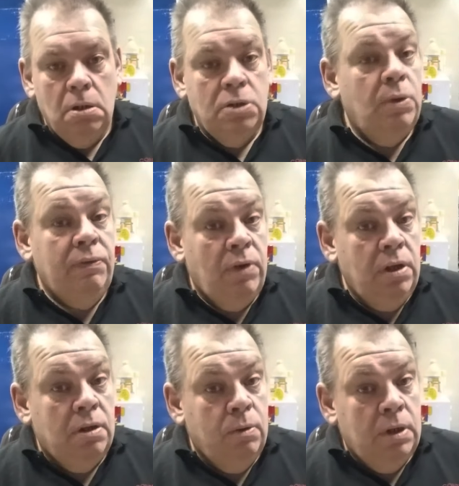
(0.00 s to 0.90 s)

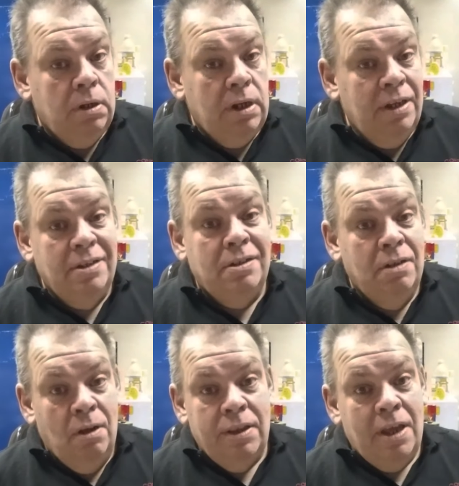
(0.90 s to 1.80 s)
25 quid is
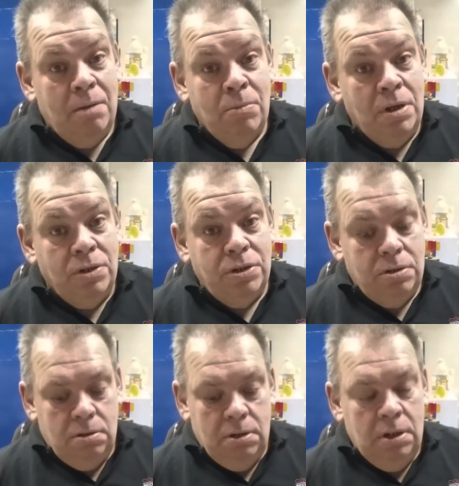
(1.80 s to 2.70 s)
not that much.
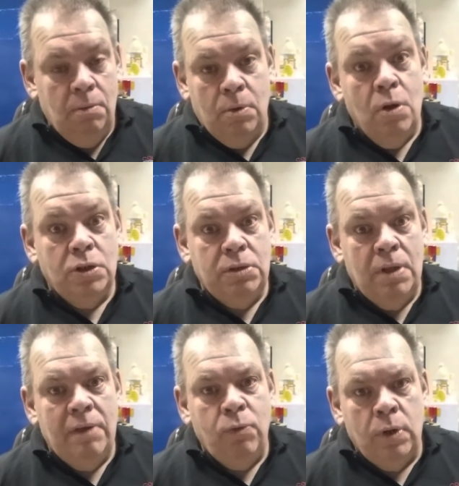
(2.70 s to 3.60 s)
It will cost you
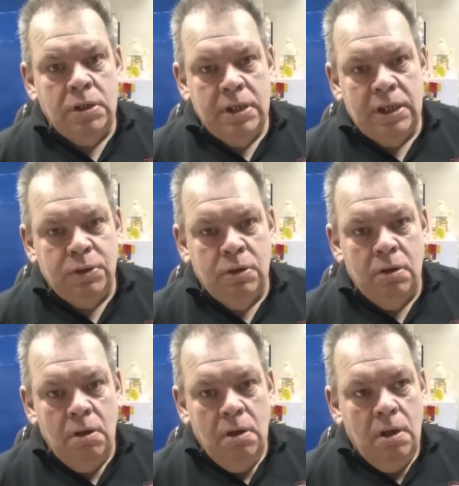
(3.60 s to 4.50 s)
that if you want to take it
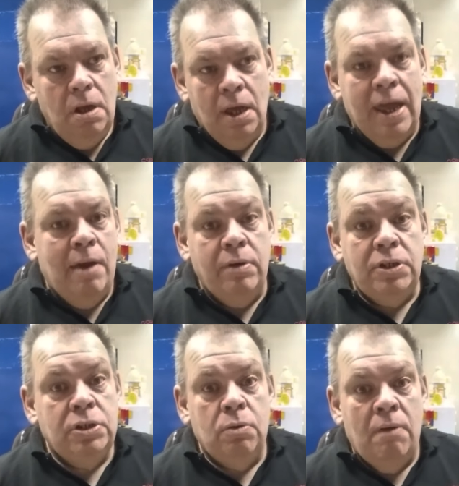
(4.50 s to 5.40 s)
to a
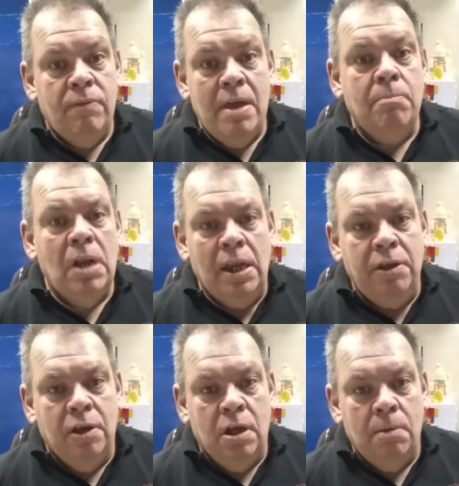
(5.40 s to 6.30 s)
garage to have them clean
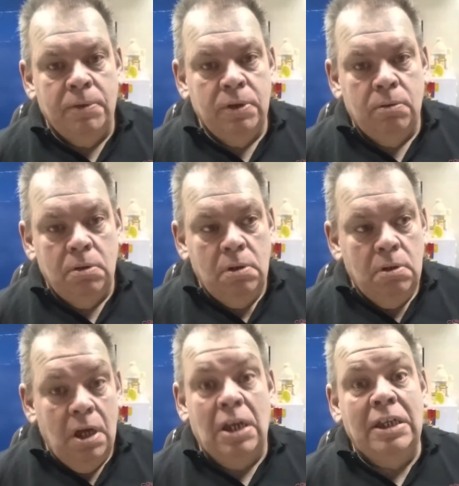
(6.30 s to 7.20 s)
your carbs through,
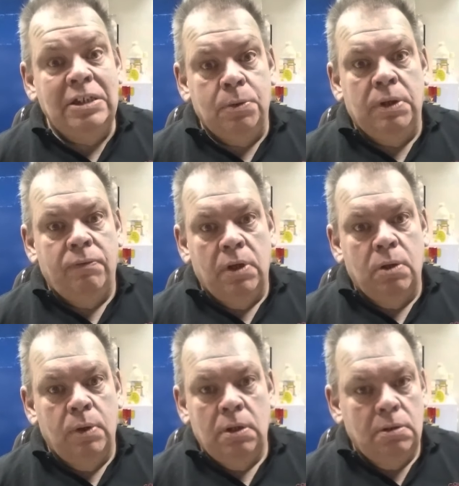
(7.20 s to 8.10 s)
at least 25
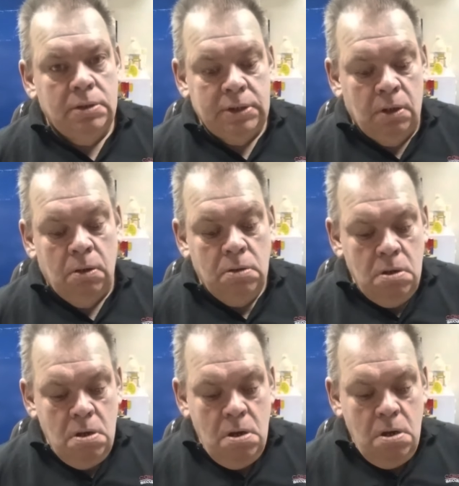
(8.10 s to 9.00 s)
quid. So
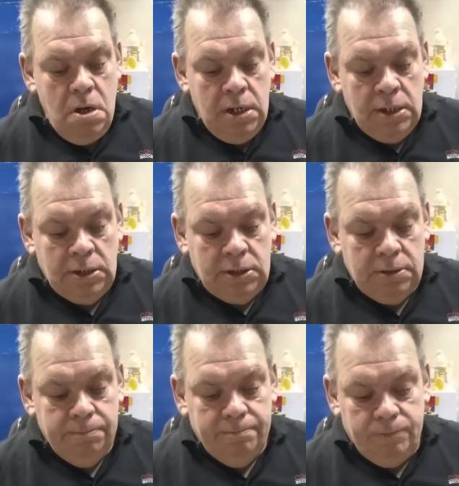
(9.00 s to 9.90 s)
it
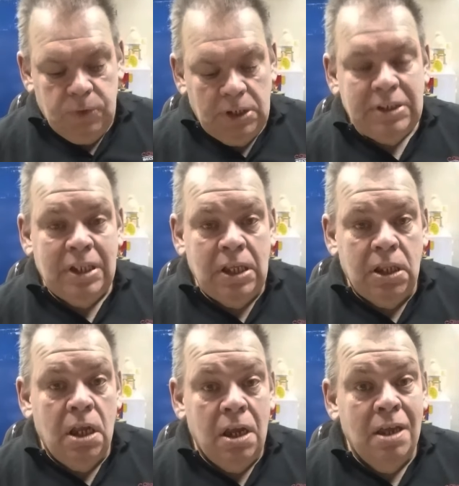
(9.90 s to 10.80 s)
is something
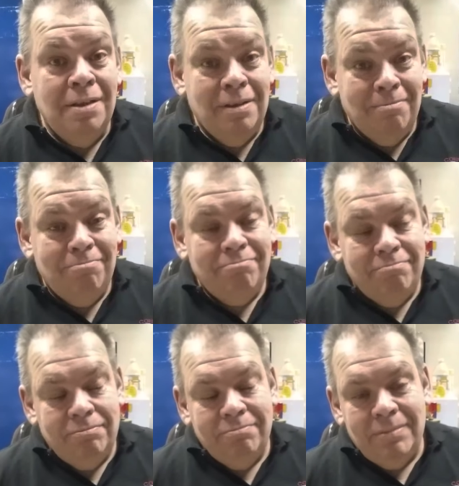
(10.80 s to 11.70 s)
that I
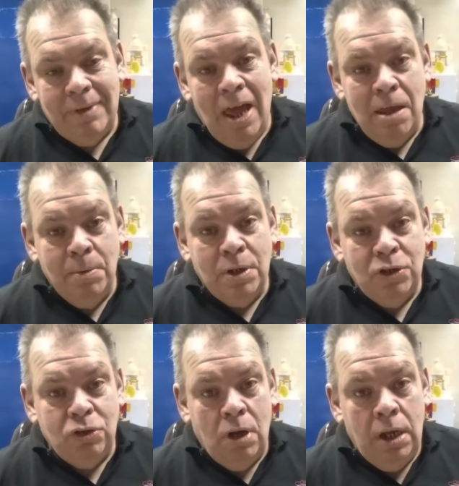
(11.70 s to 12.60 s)
am going to
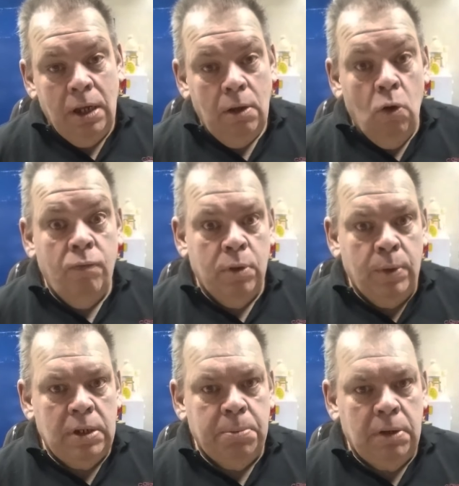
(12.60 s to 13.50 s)
try over the
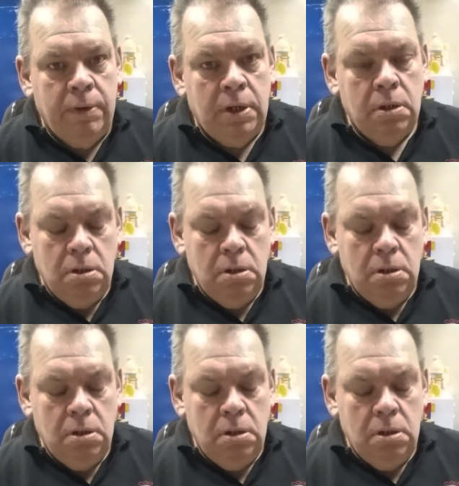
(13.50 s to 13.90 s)
winter period.